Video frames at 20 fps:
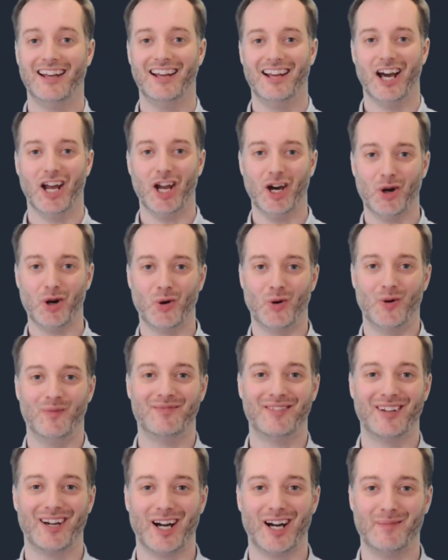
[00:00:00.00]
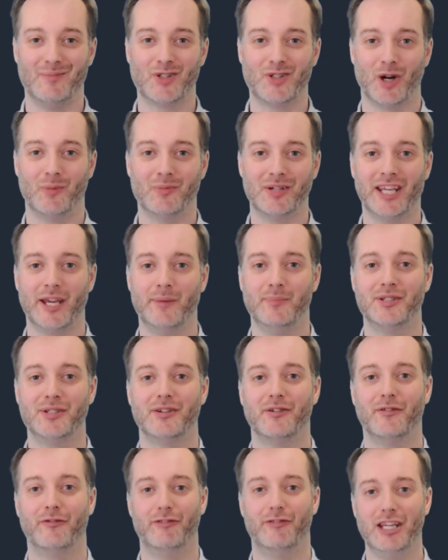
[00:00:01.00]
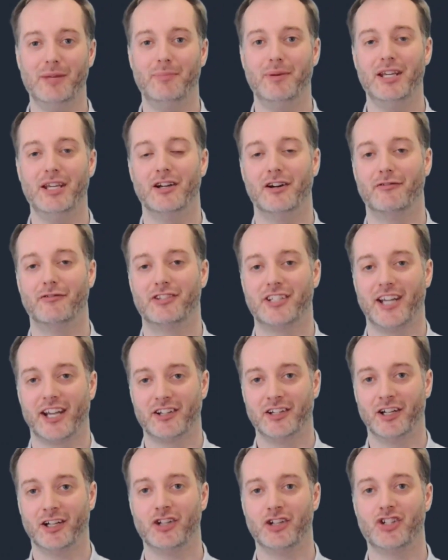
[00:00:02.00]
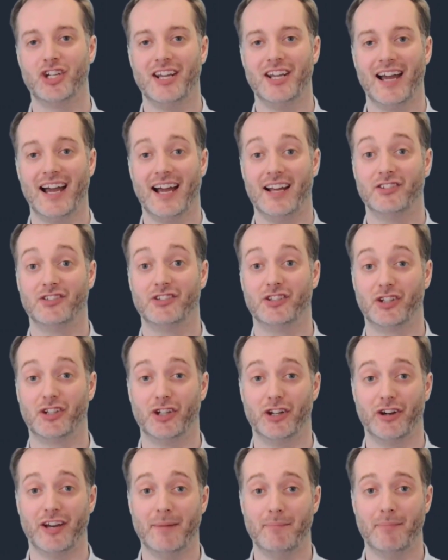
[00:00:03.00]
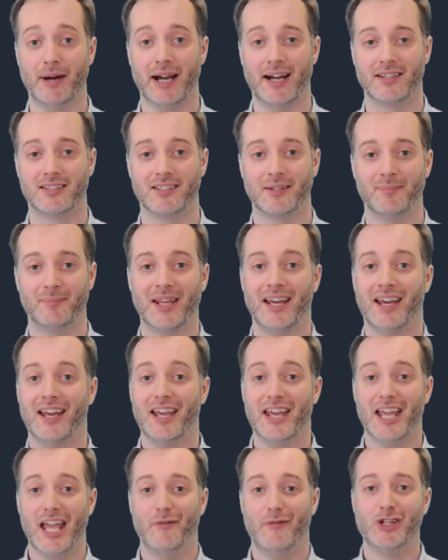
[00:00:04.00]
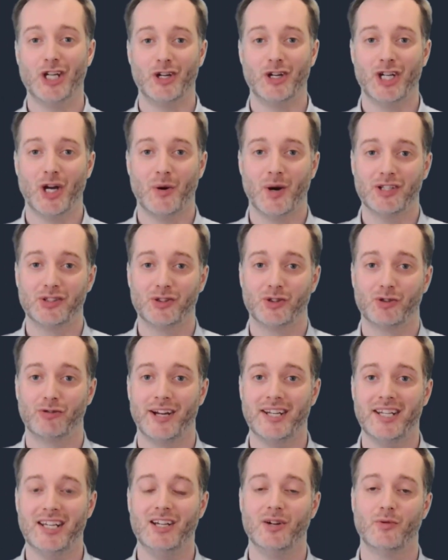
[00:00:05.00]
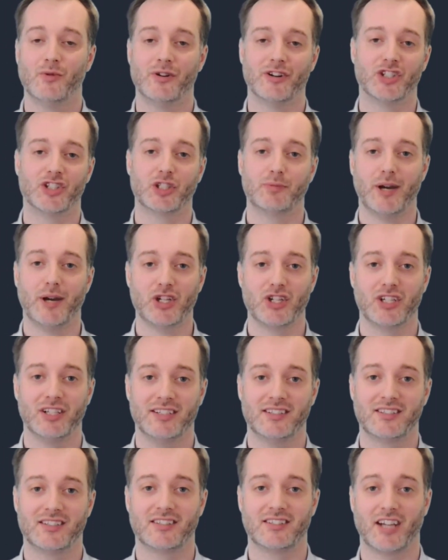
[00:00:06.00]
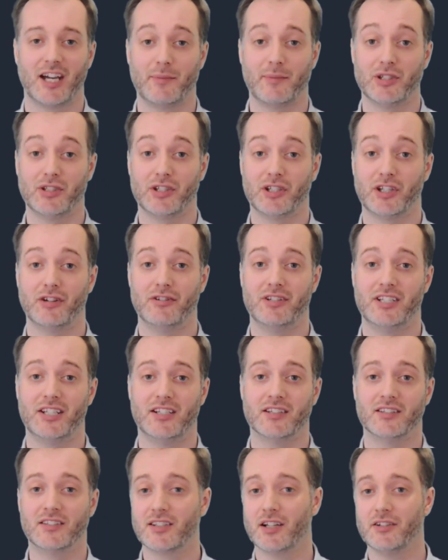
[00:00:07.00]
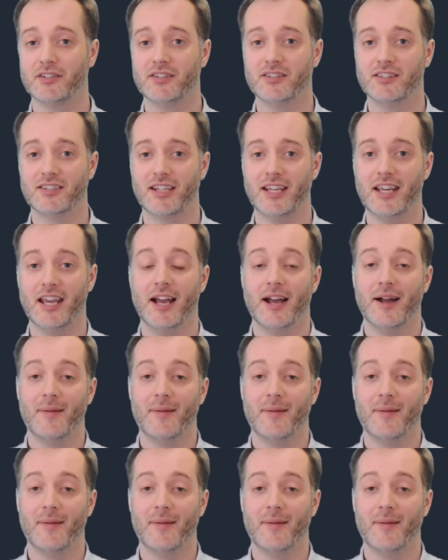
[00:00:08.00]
Hello, I'm Tom Gibbs, VP of Technology at Secure Impact. If you don't know us already, we're a specialist cybersecurity consultancy